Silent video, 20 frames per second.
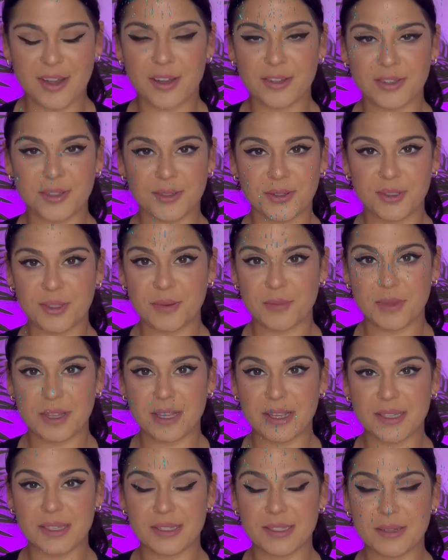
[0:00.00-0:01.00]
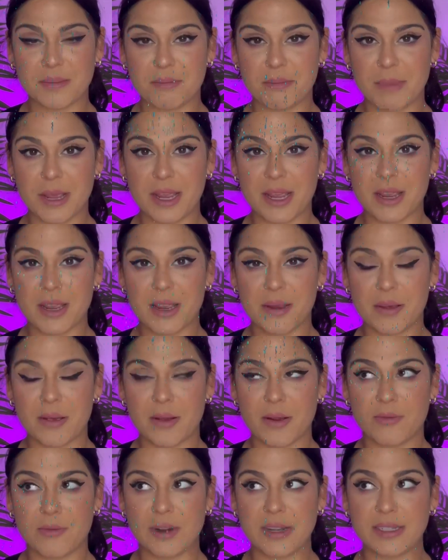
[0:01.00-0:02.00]
Also, some things may
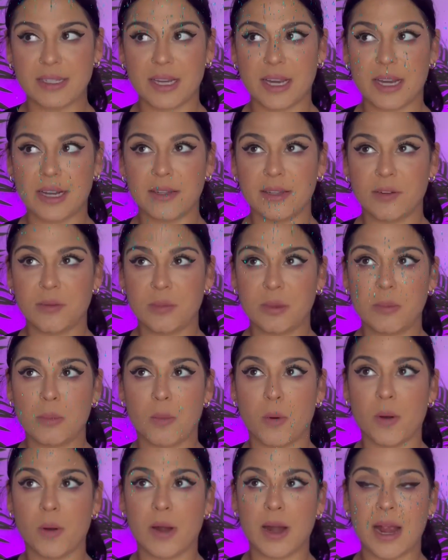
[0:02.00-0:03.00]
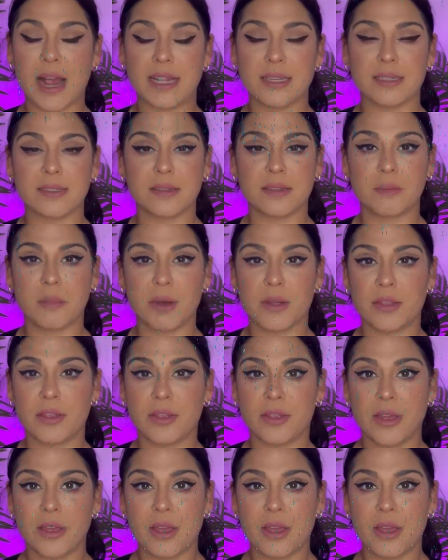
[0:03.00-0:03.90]
resonate a little bit more as the month